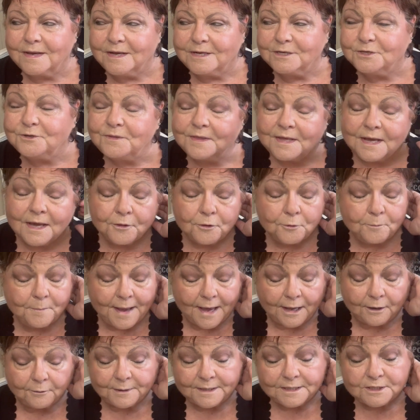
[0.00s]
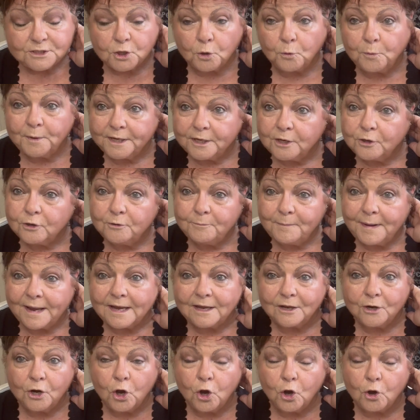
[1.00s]
the other battery, so we could make
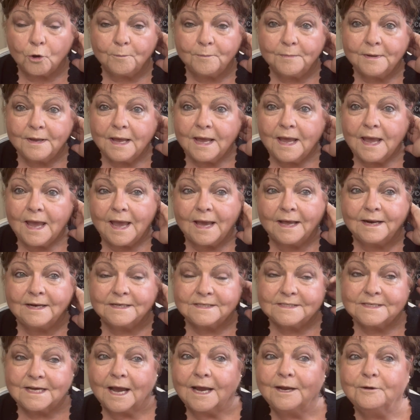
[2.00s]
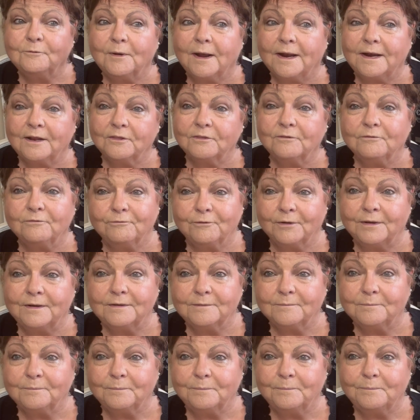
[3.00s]
it home. And it died right at the front,
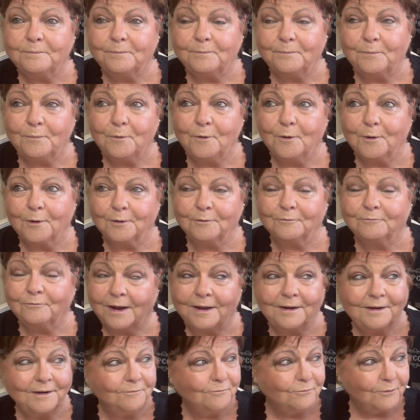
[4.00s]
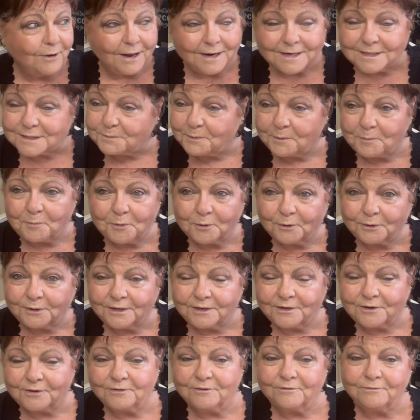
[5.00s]
right as we pulled
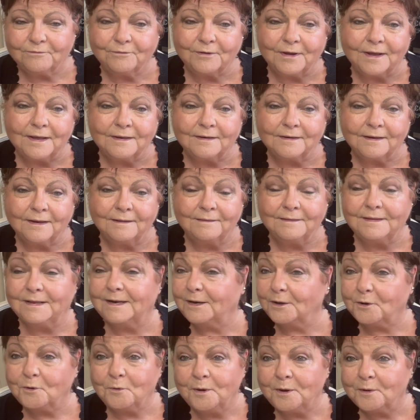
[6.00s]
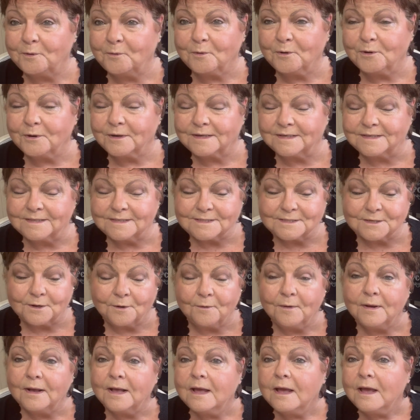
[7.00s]
into the front, and then it quit working.
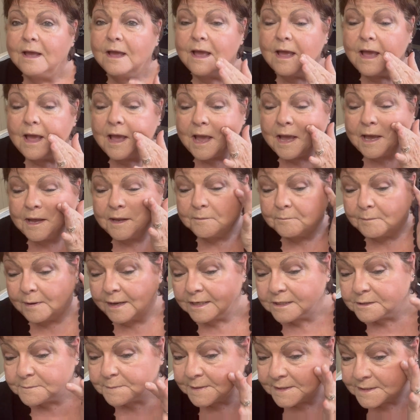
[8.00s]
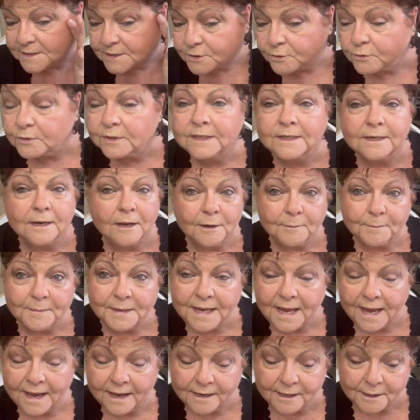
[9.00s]
So, and my husband is certainly not a
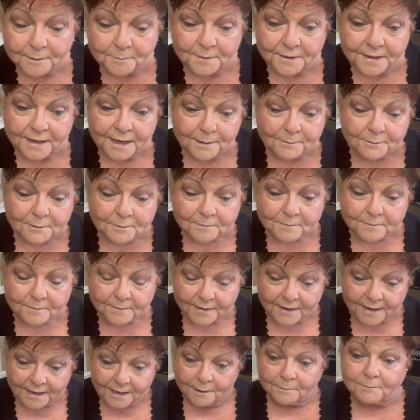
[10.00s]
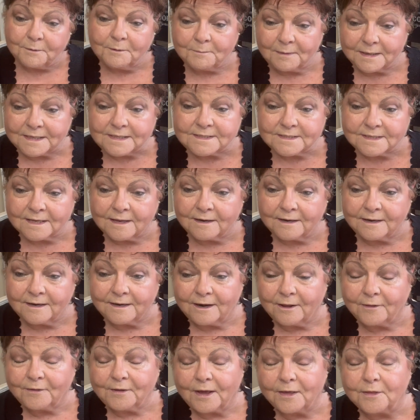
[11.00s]
mechanic, but him and my son
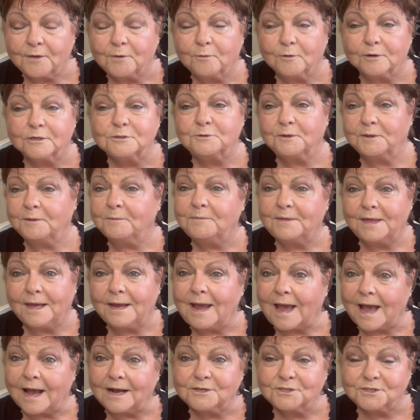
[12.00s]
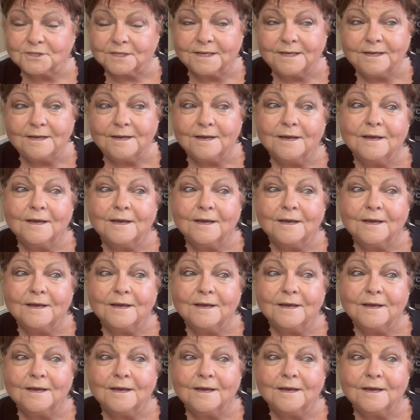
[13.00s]
and another guy that works with him, they actually